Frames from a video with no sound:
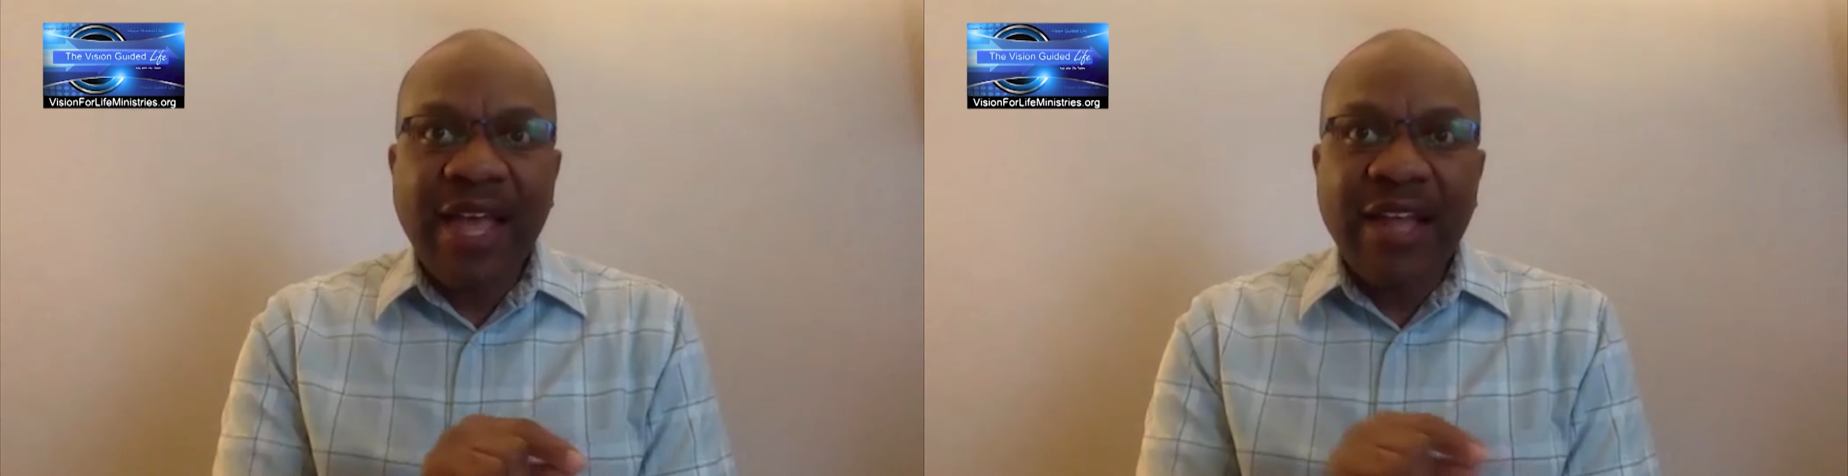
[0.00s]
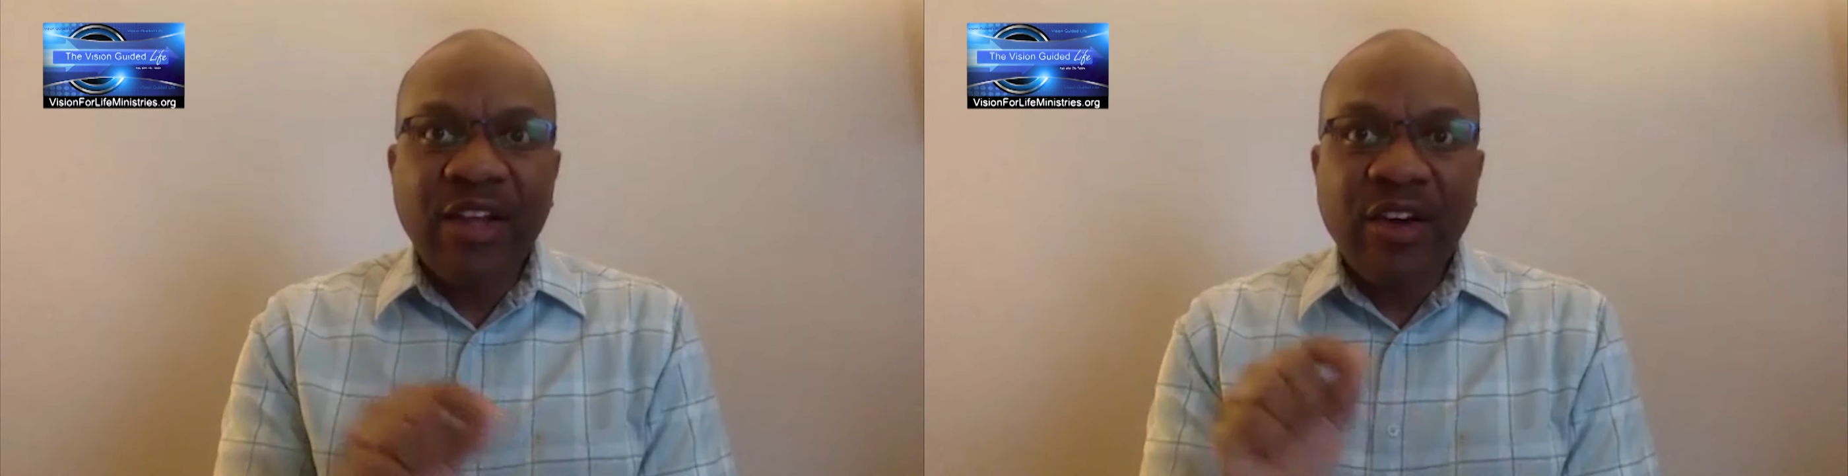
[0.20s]

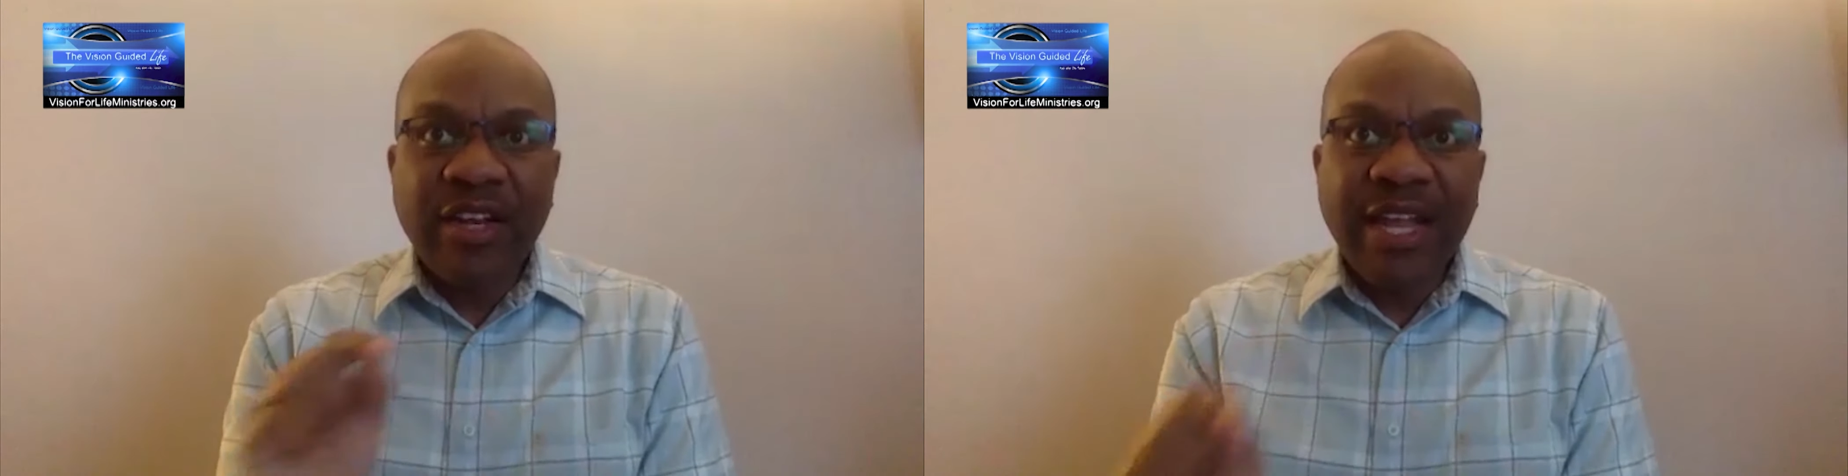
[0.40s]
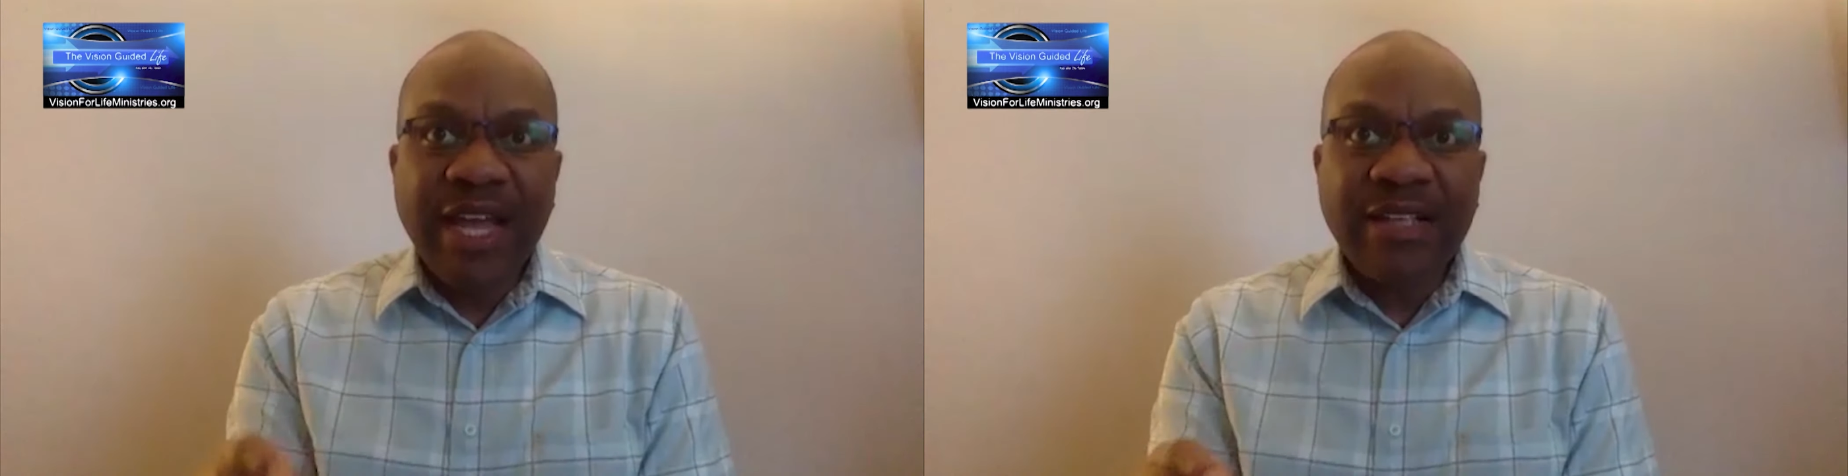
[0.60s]
and
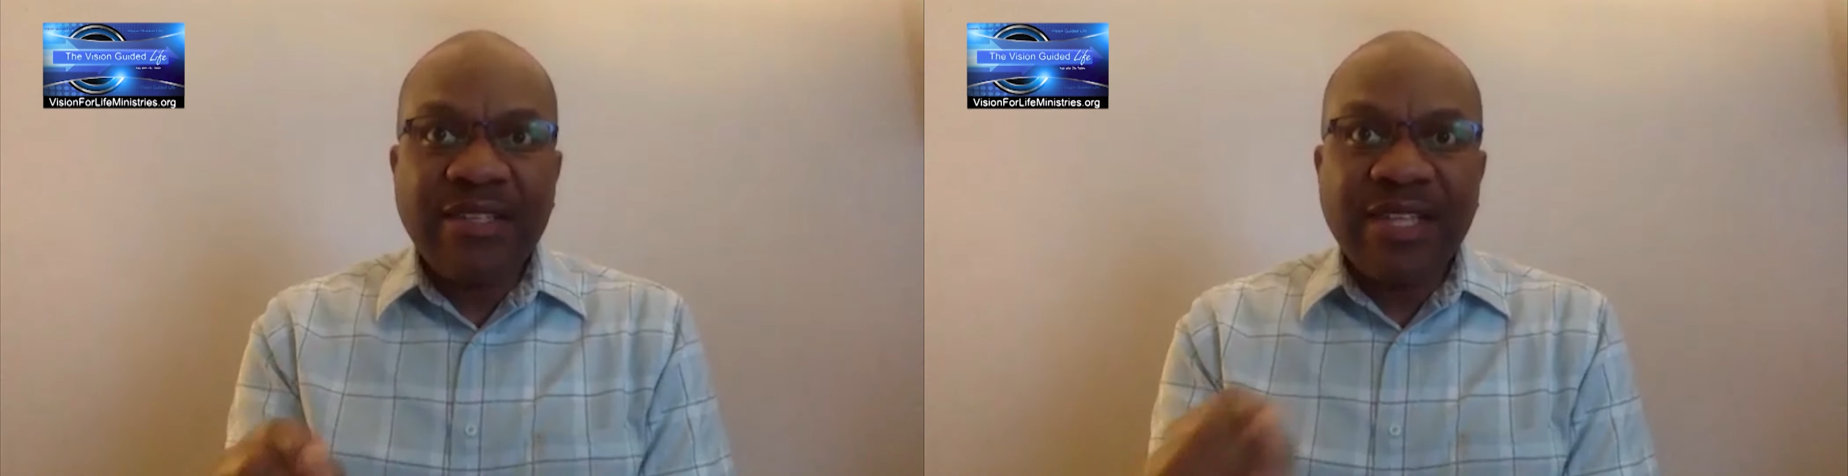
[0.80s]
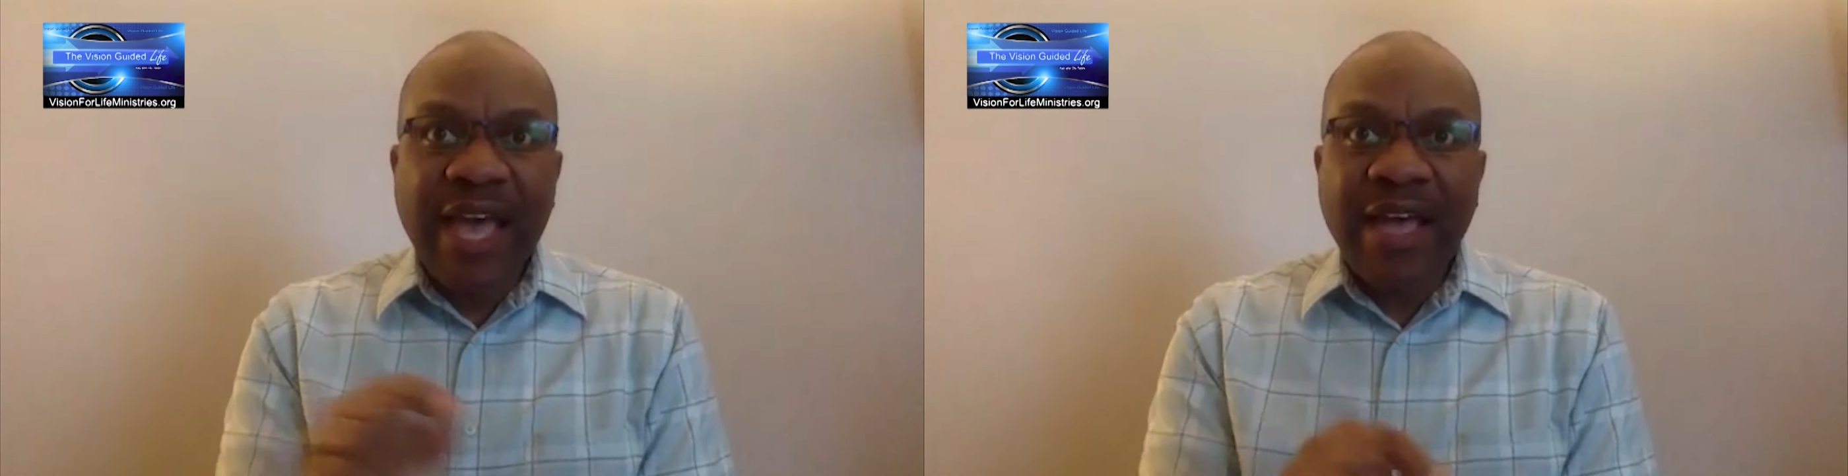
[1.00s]

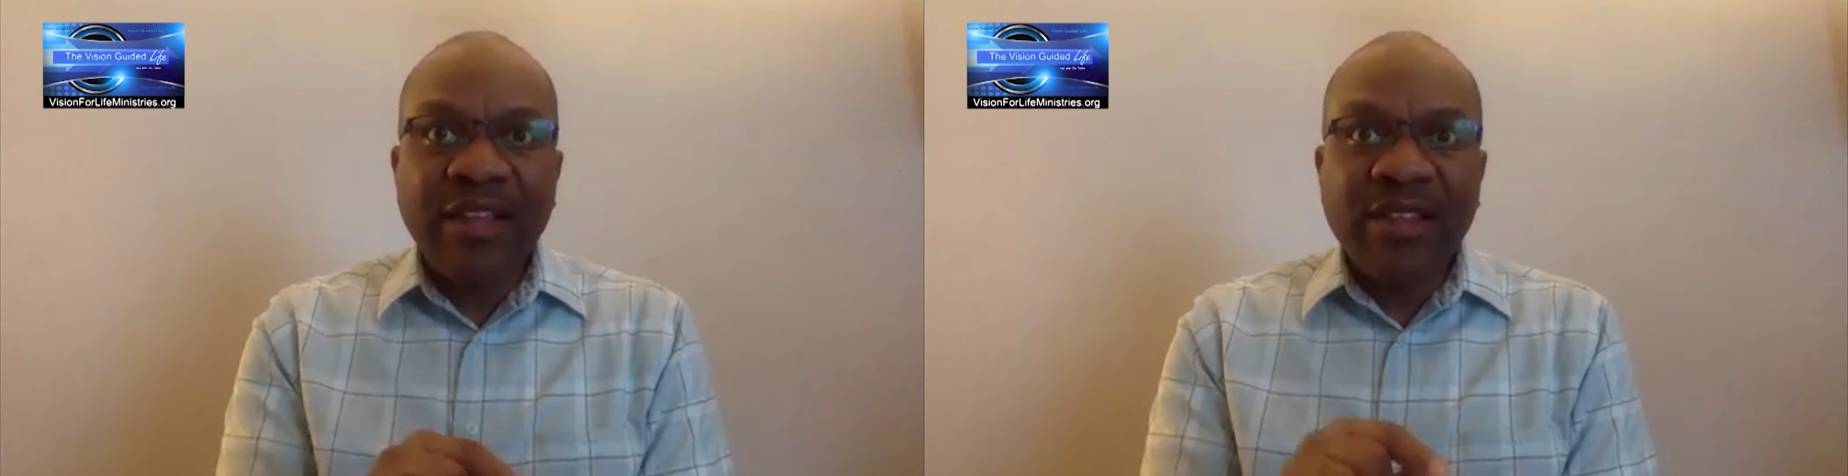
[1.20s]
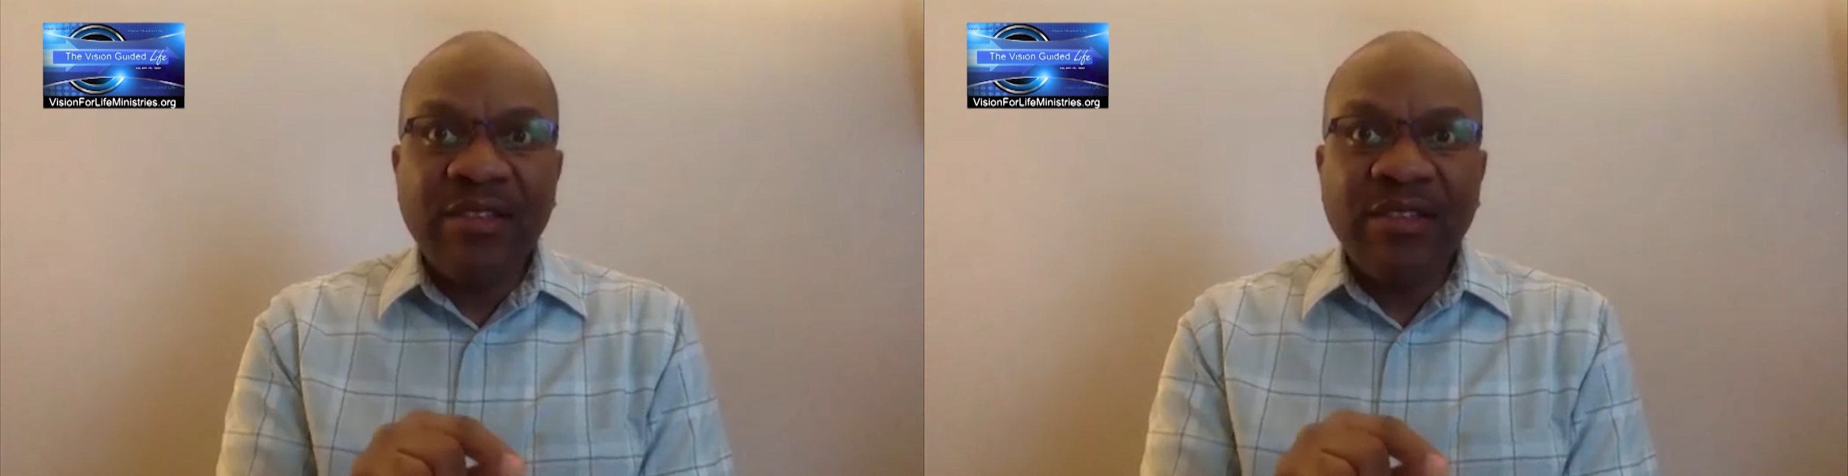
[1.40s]
connect that